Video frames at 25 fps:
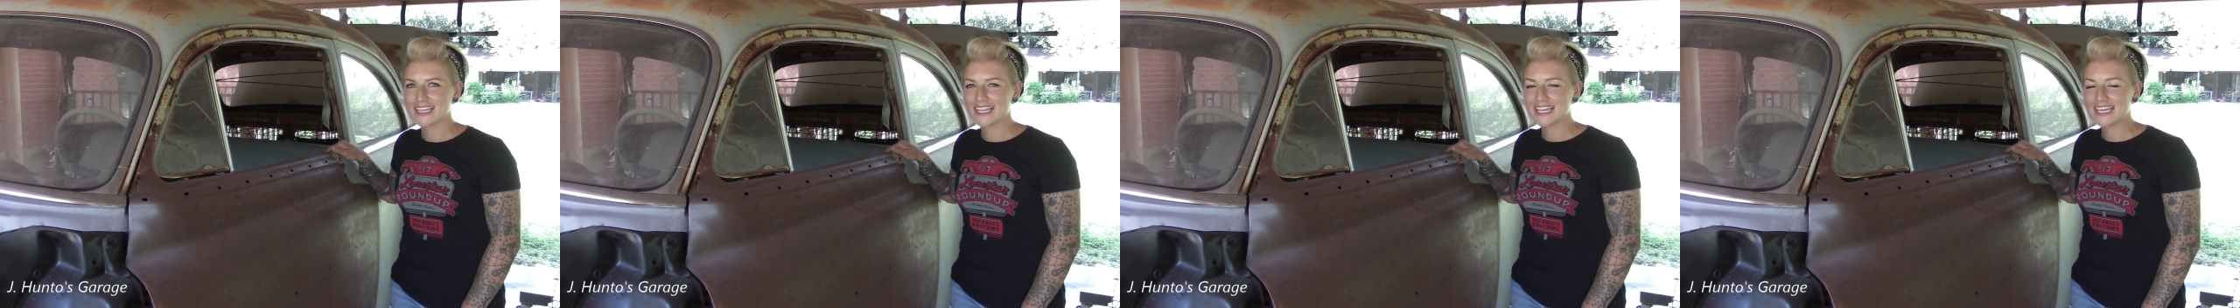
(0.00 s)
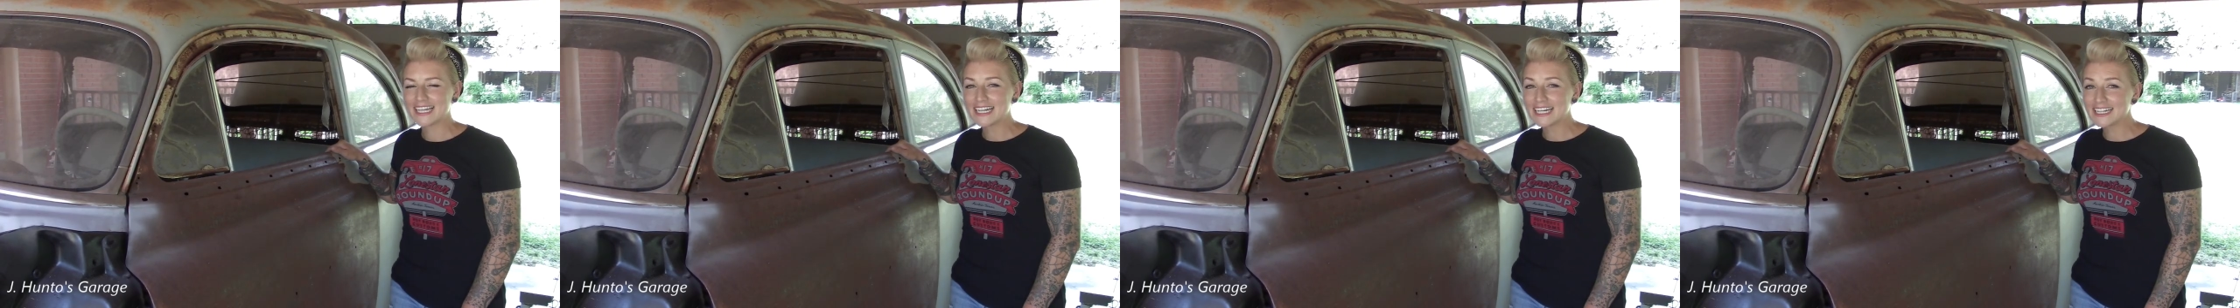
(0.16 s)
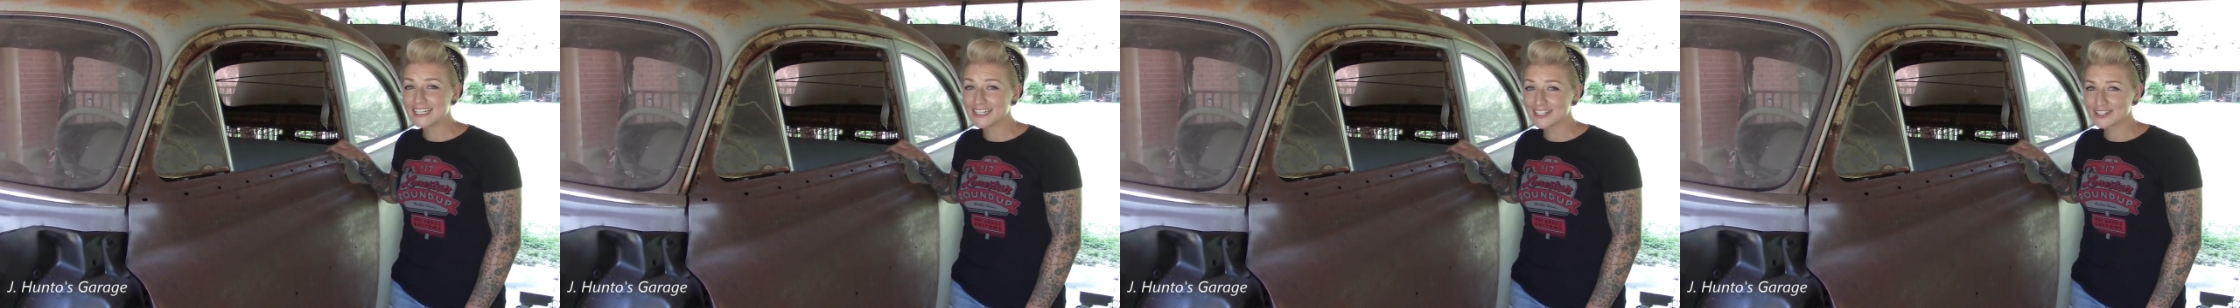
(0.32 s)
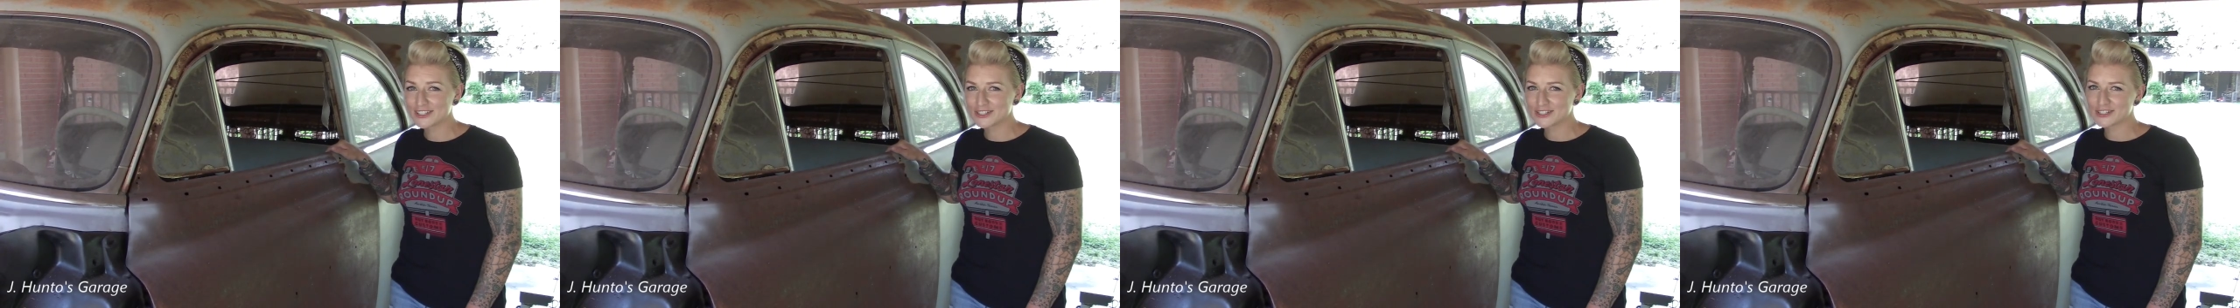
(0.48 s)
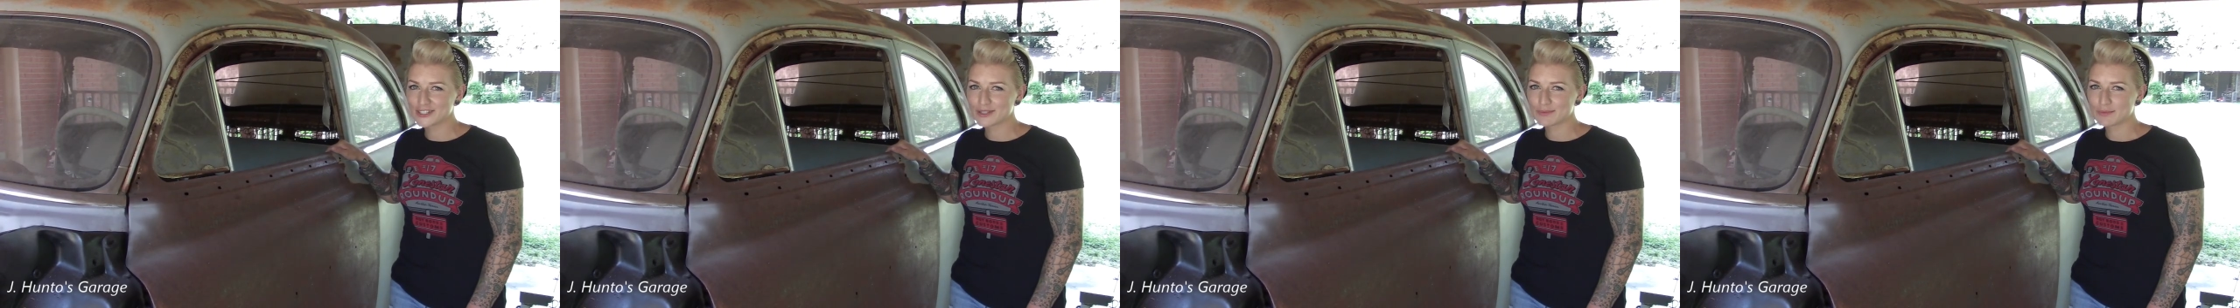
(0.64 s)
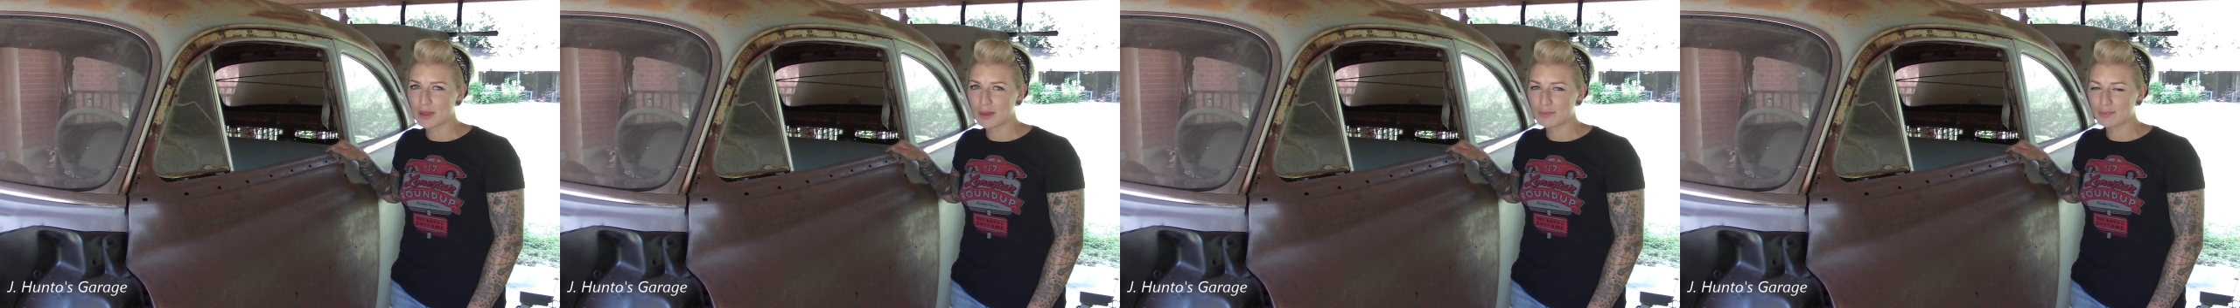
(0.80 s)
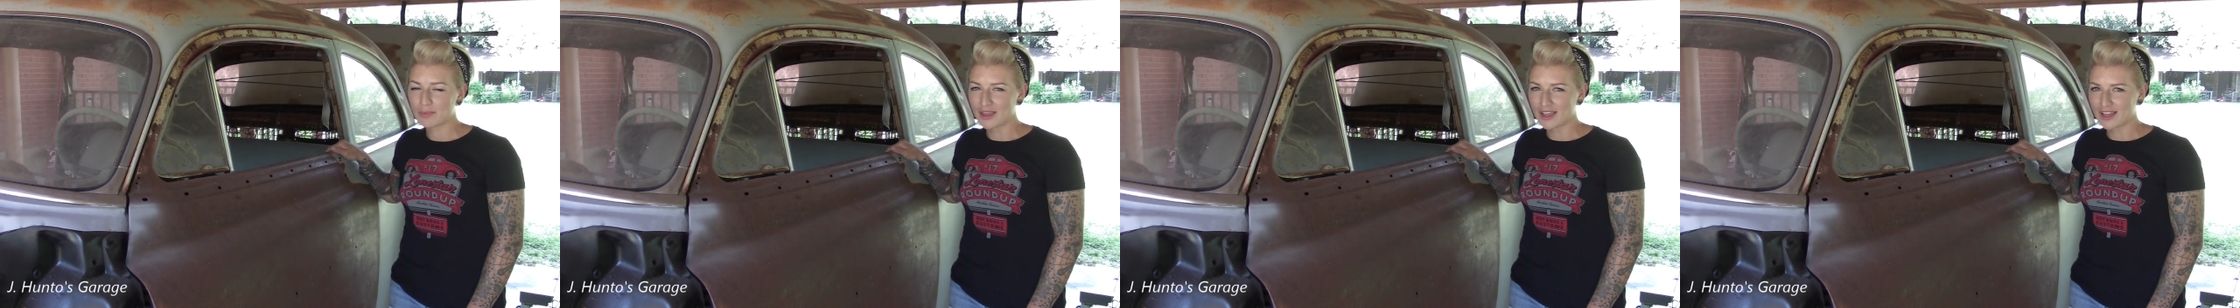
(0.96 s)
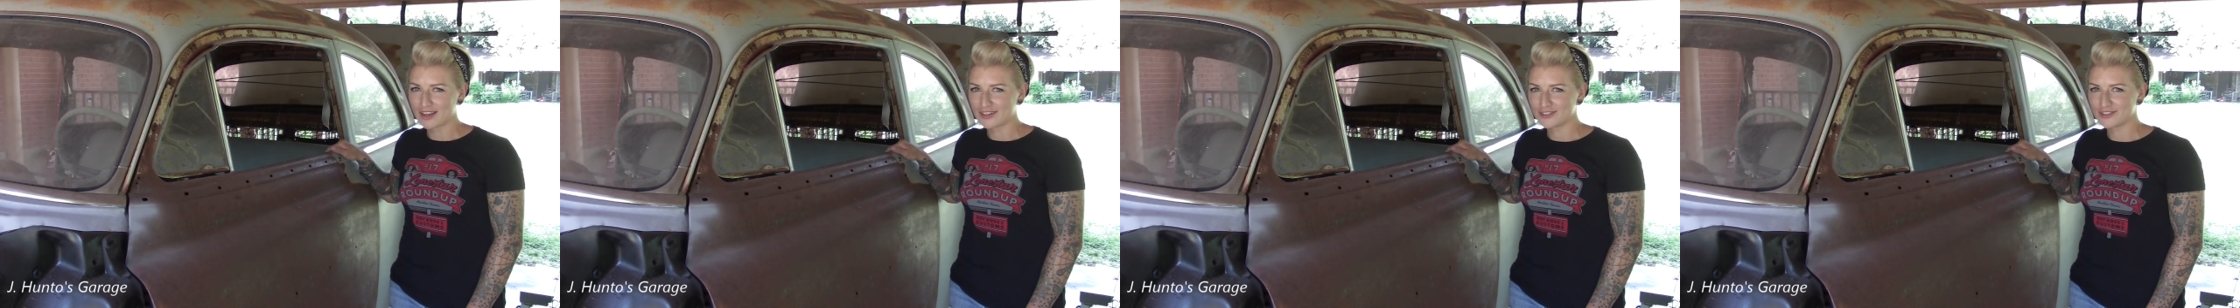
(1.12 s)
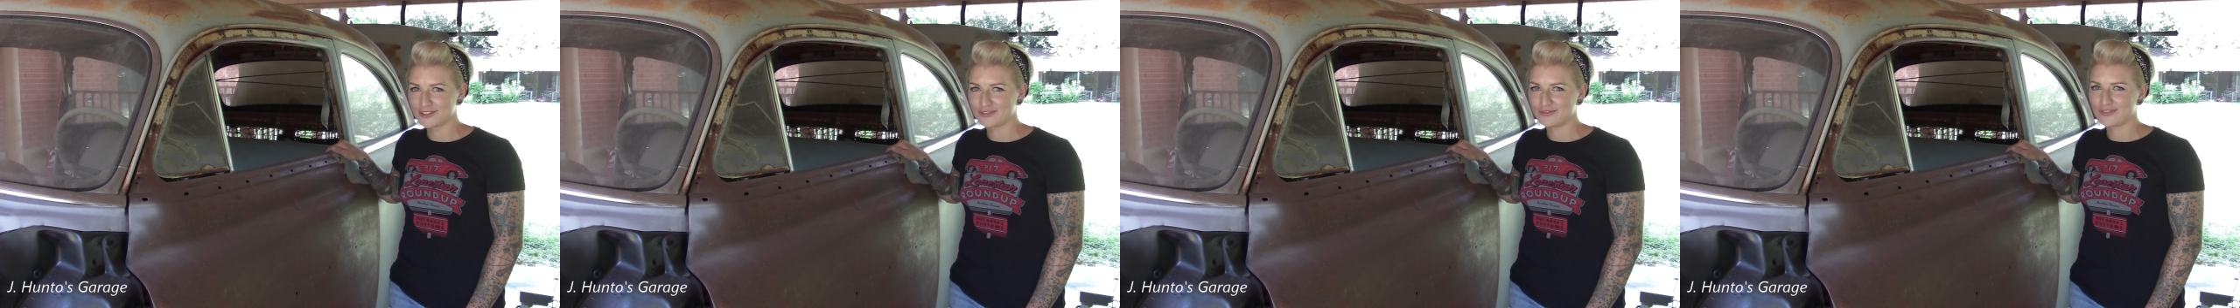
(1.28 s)
In addition to my
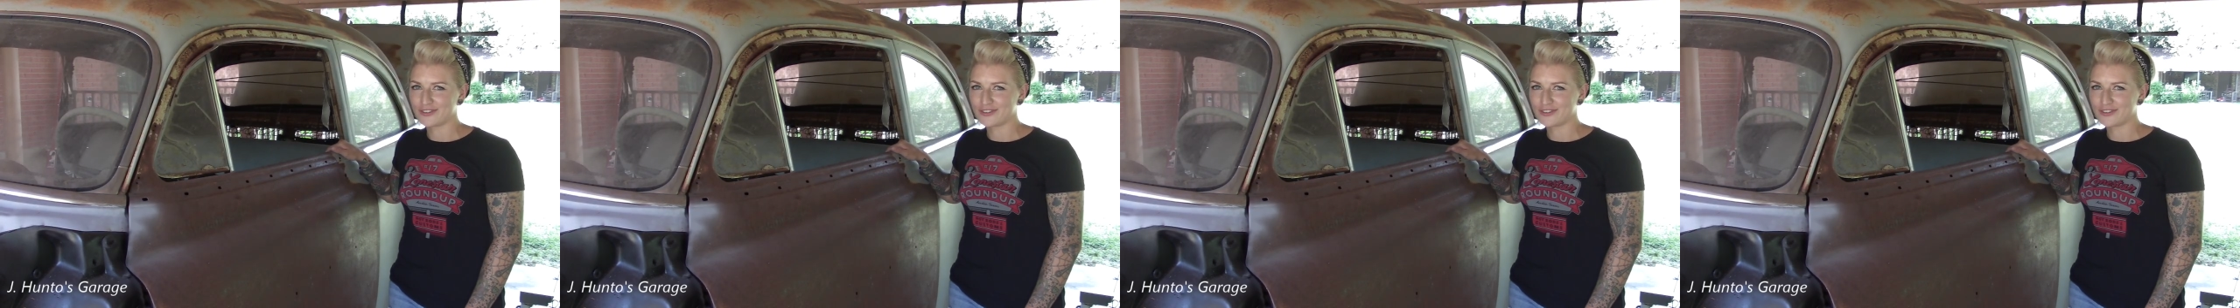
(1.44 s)
passion